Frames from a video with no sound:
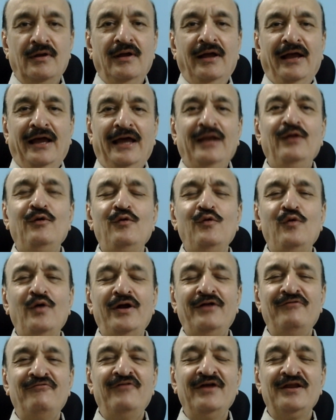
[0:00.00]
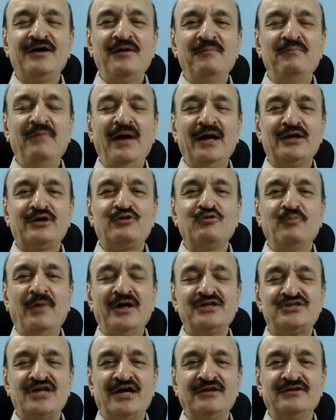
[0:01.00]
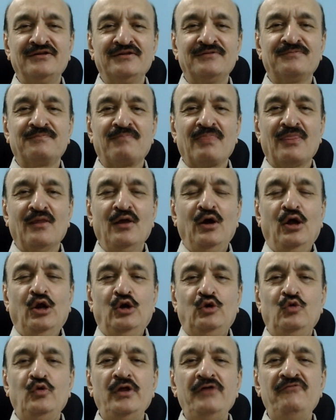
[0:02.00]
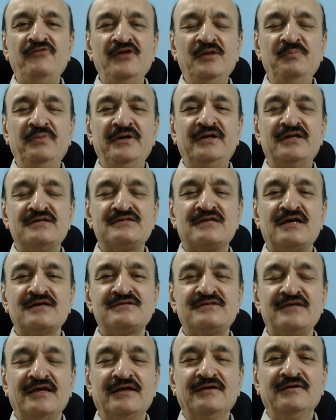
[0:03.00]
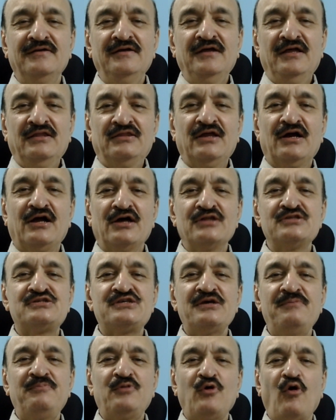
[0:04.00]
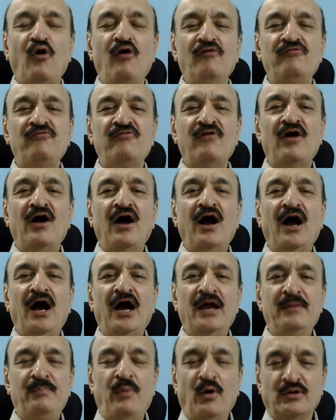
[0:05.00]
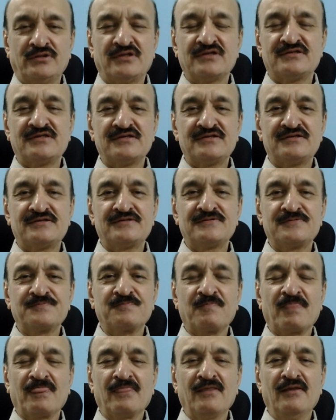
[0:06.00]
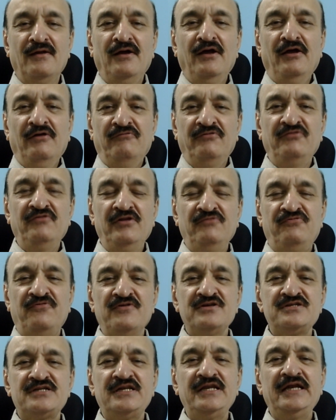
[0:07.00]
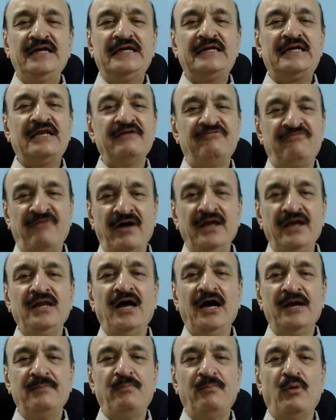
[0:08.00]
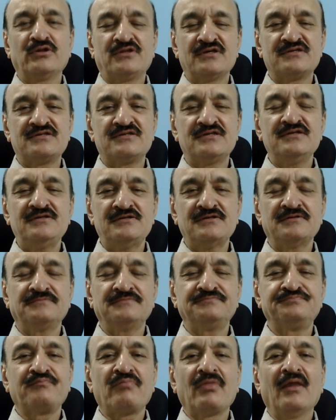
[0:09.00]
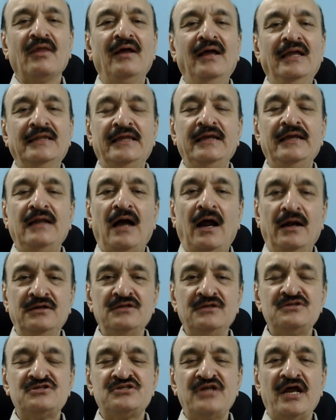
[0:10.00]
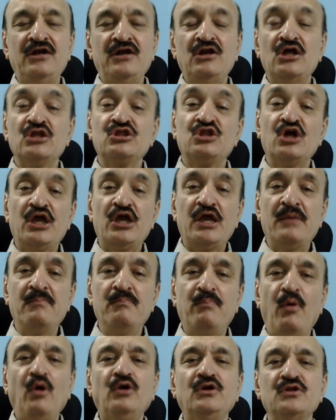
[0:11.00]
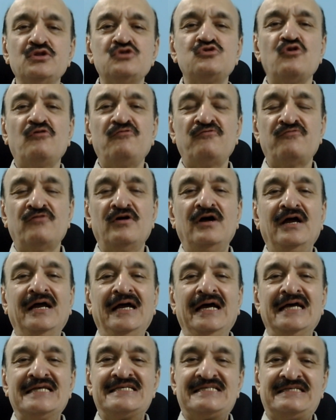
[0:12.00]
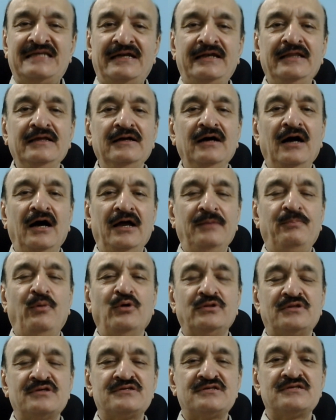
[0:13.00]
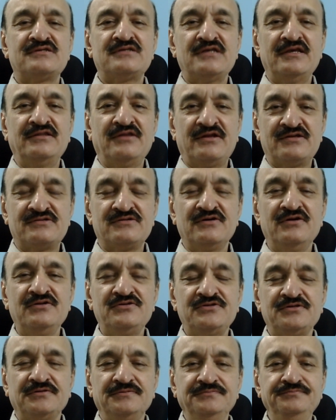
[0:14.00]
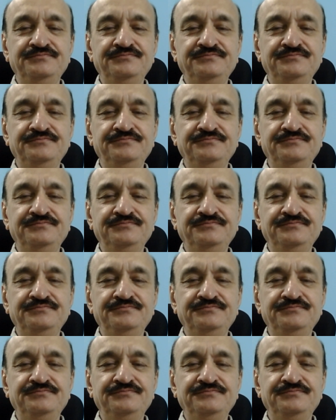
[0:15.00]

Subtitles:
Hello and welcome back to my channel. Today we'll be discussing the concept of hypothesis. We will firstly define hypothesis, then understand the importance of setting a hypothesis in research.